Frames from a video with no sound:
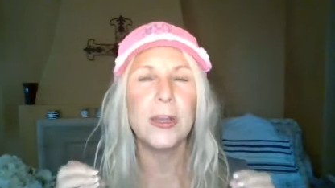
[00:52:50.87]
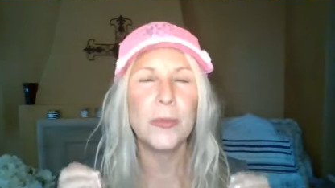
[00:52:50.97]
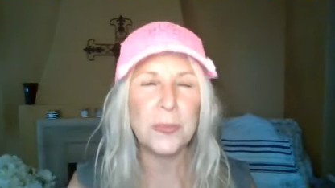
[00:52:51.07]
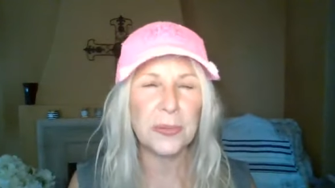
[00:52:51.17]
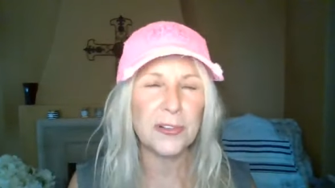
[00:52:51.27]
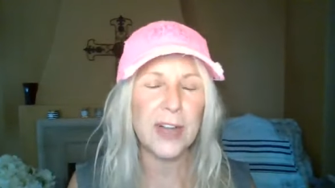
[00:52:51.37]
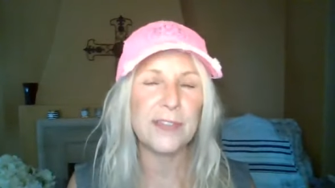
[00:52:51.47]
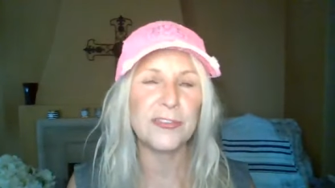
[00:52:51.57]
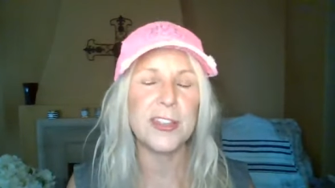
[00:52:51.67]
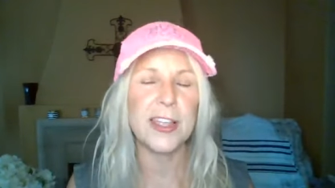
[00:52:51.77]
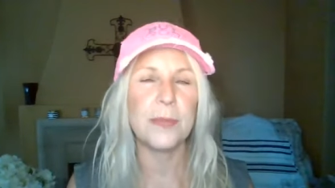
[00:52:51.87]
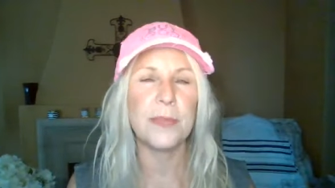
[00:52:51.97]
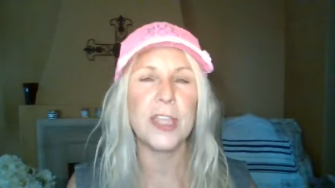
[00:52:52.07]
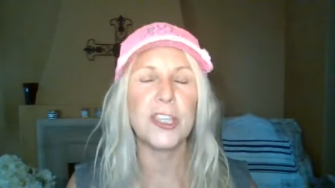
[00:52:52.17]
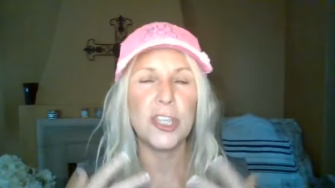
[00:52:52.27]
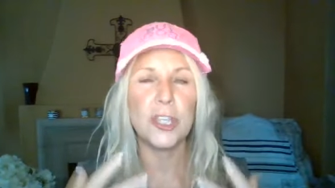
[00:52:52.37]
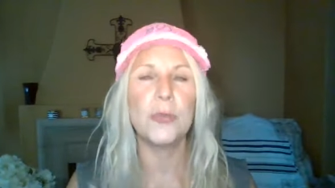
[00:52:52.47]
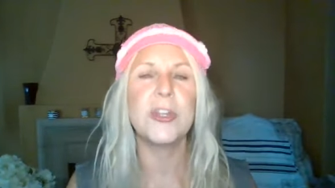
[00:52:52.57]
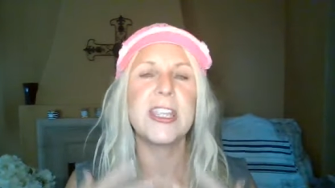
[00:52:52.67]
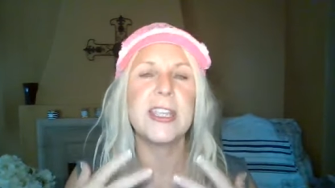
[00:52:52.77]
We pray for them that you
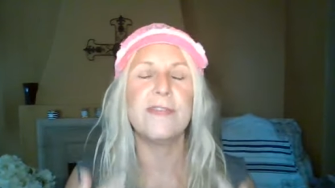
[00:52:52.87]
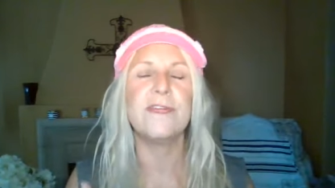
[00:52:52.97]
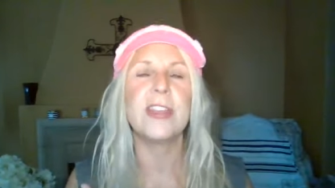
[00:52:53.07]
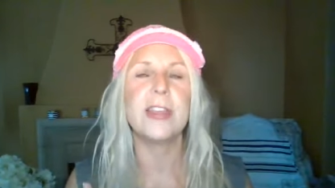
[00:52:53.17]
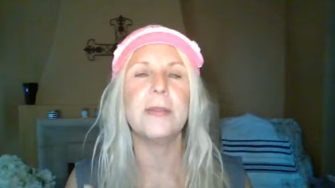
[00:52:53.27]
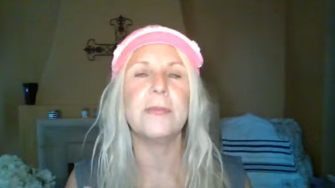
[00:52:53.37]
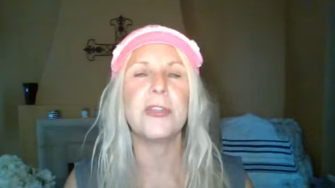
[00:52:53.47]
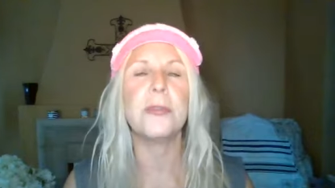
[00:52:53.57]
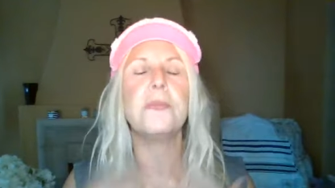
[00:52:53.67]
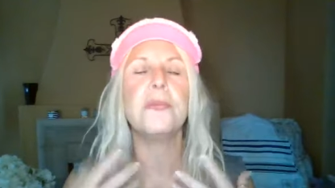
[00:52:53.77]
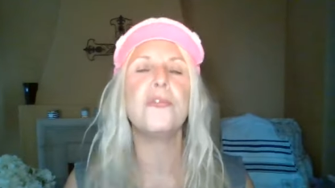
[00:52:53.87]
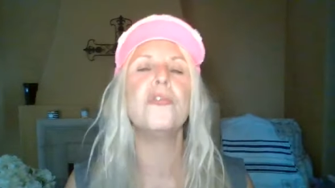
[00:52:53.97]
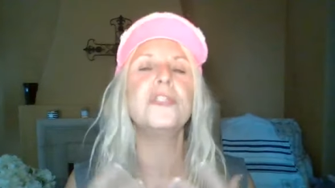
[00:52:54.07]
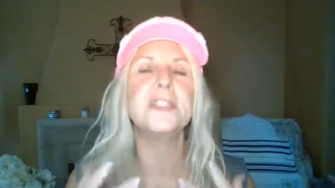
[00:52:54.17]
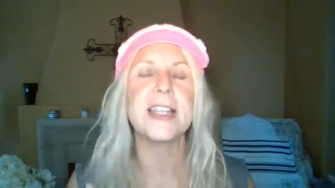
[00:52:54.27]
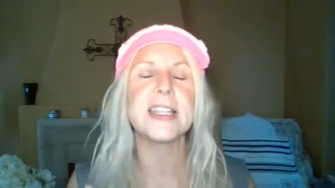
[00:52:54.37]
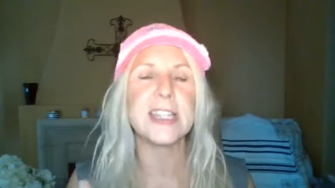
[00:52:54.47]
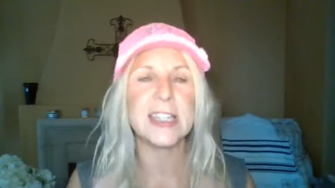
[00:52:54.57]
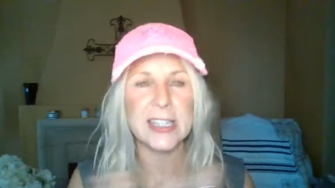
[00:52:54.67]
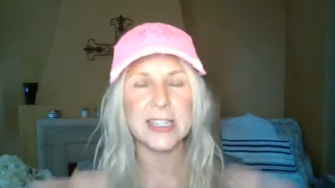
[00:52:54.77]
would give them the boldness
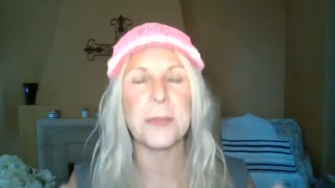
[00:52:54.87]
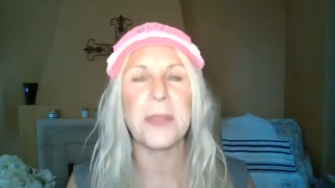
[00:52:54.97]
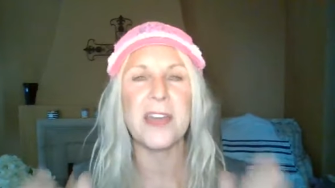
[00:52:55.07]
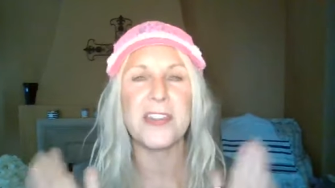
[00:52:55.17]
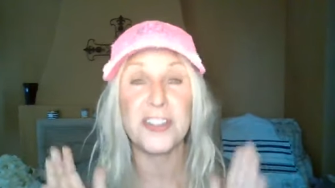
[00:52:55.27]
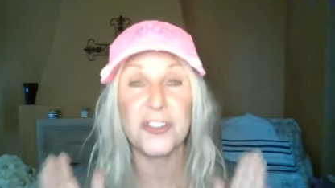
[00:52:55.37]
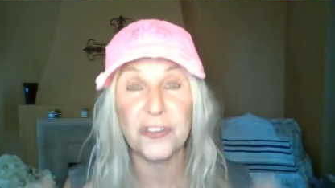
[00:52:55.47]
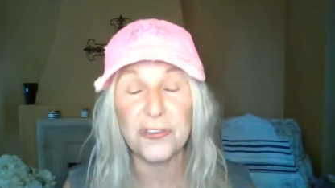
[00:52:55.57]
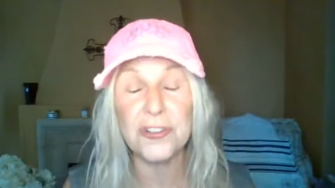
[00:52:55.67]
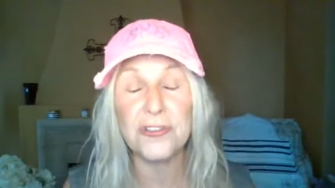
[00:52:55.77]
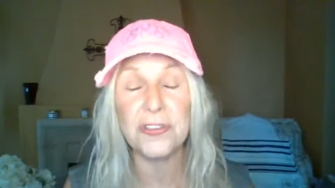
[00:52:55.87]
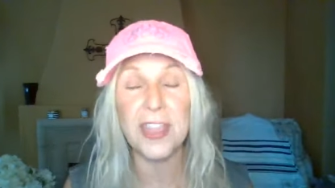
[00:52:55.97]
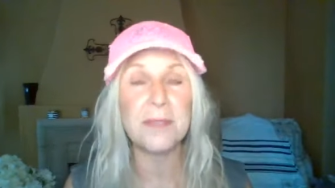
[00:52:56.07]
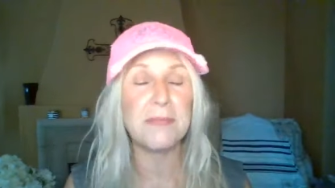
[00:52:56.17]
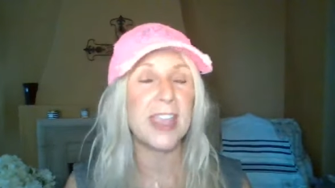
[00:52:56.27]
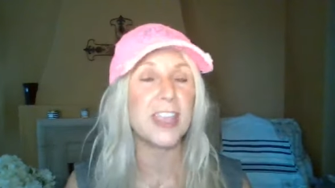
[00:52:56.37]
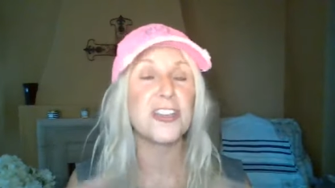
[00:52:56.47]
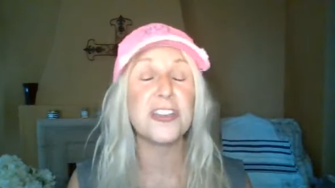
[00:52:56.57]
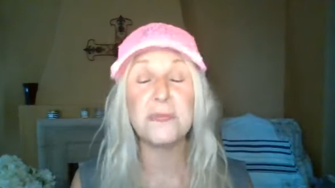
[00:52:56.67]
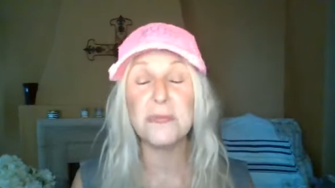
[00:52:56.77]
to step out in truth and
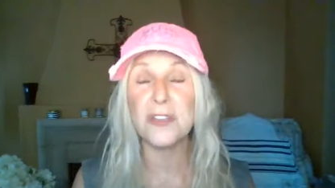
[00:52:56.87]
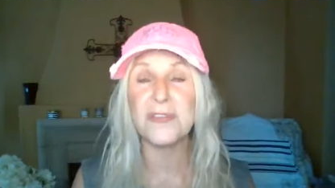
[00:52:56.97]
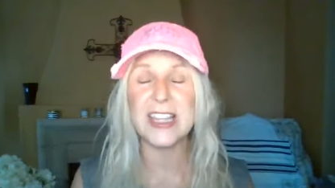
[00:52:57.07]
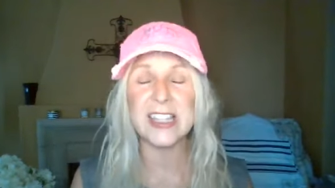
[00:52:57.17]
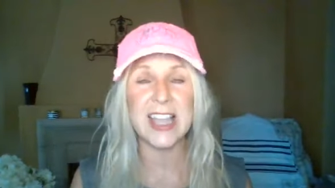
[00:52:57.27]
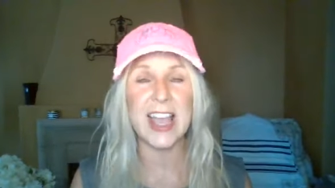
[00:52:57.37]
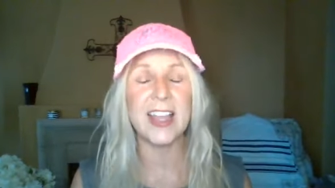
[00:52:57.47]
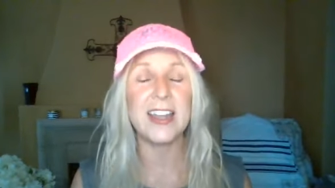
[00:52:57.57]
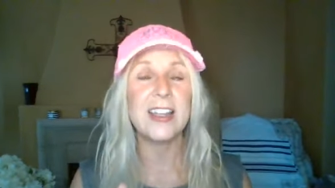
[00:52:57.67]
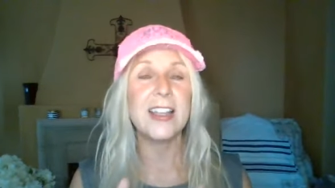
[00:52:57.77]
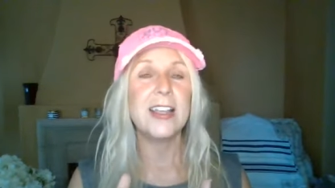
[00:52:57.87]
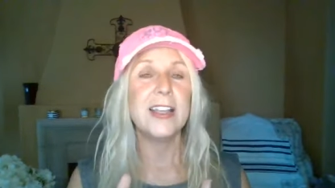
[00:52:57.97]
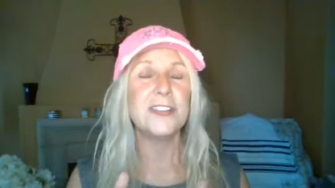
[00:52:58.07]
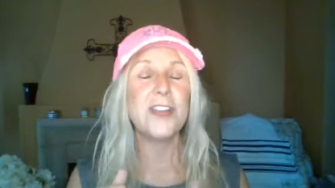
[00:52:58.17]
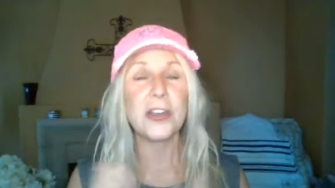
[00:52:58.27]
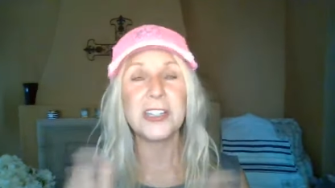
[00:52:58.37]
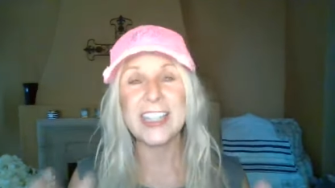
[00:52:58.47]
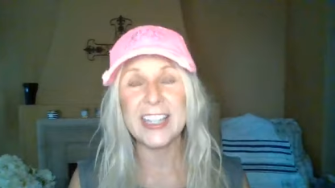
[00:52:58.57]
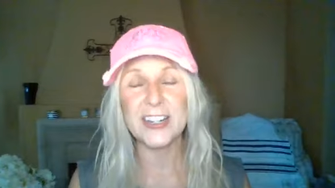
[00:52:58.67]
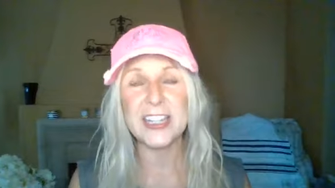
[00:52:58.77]
make good movies that not
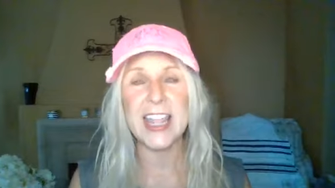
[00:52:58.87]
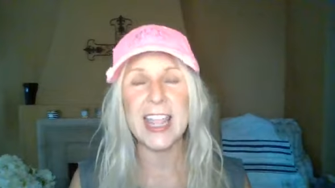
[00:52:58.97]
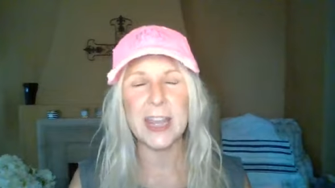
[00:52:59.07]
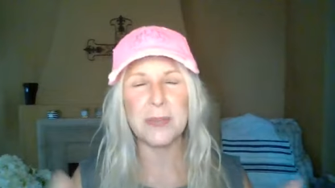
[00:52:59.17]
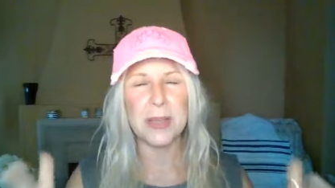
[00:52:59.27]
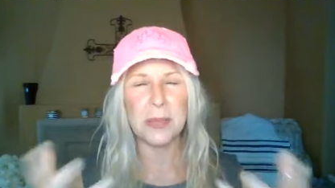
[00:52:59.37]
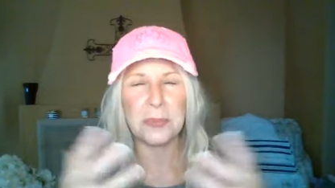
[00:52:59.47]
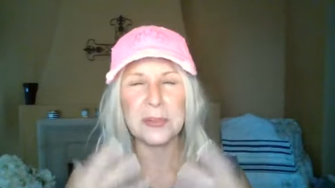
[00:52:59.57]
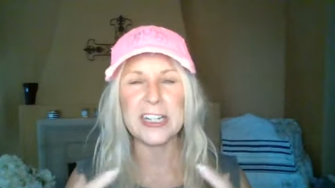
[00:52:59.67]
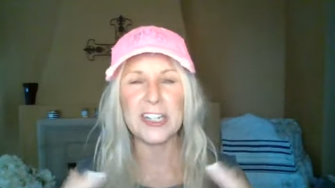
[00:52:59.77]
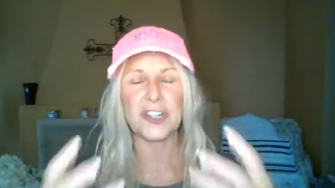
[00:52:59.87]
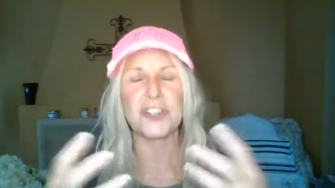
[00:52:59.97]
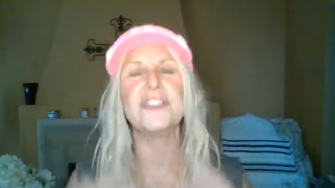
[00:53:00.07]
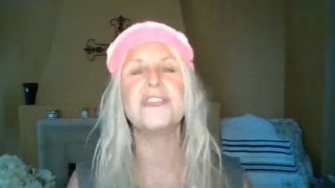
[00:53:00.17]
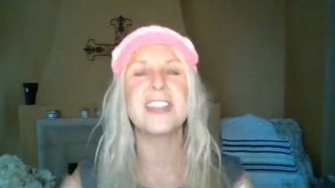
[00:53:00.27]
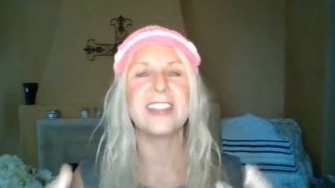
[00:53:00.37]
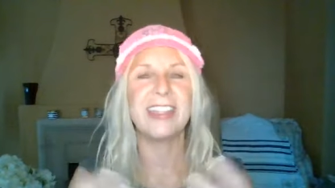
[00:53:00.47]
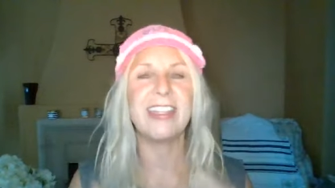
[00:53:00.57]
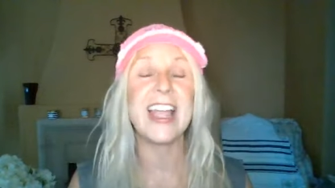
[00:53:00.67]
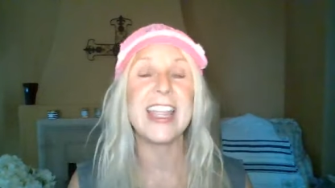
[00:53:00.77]
only entertain but bring truth
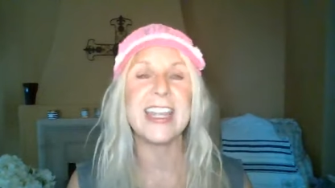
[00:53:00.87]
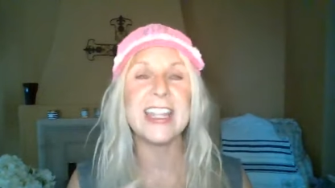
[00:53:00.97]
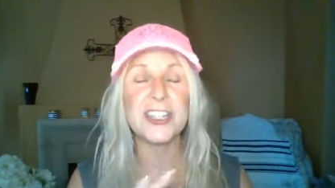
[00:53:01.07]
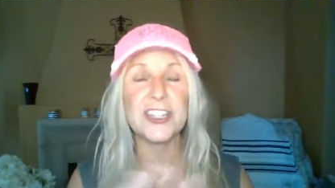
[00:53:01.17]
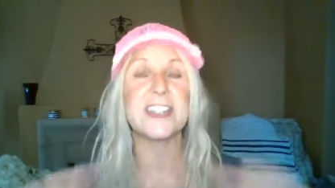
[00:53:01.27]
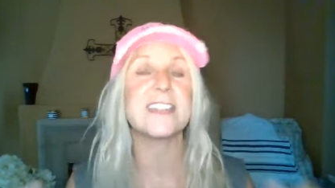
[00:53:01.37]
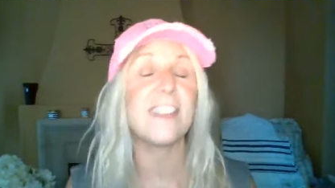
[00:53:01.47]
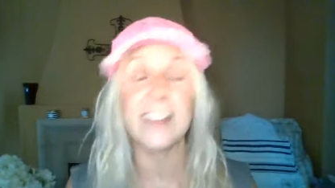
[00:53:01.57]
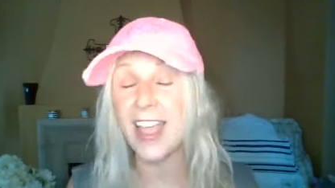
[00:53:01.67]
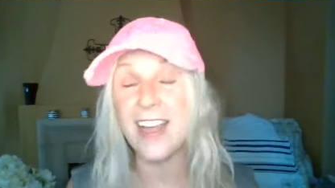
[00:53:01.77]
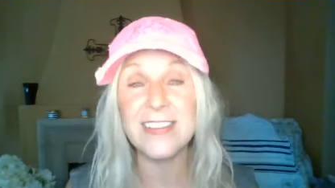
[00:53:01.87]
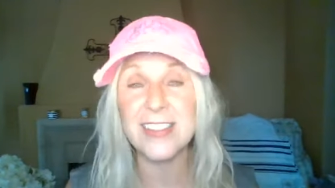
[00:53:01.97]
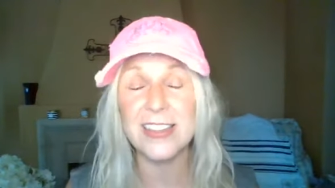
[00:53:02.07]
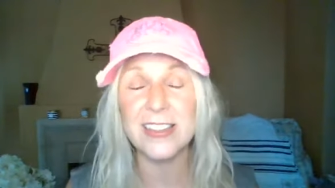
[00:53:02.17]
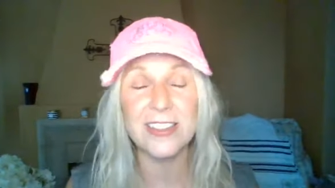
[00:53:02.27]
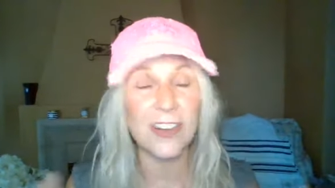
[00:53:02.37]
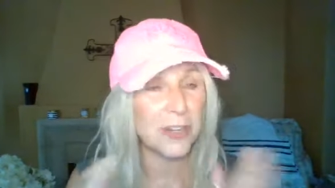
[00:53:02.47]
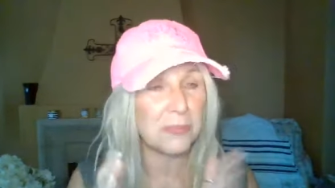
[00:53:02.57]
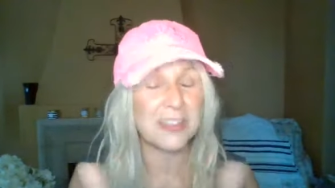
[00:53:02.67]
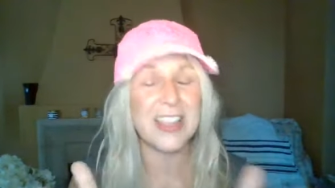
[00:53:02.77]
and light into dark houses,
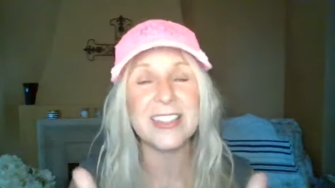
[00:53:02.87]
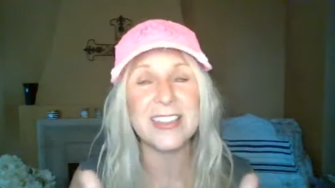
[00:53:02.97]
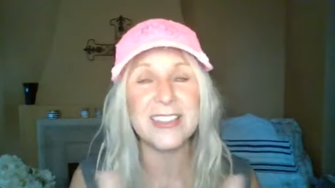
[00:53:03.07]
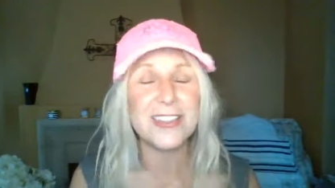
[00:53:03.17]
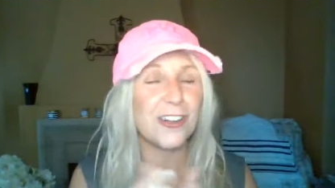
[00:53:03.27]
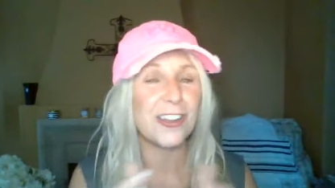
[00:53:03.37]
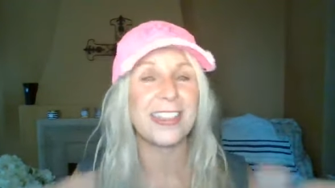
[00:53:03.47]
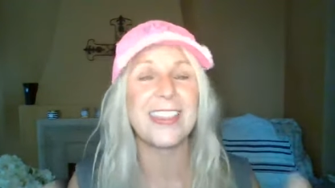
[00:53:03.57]
dark places, dark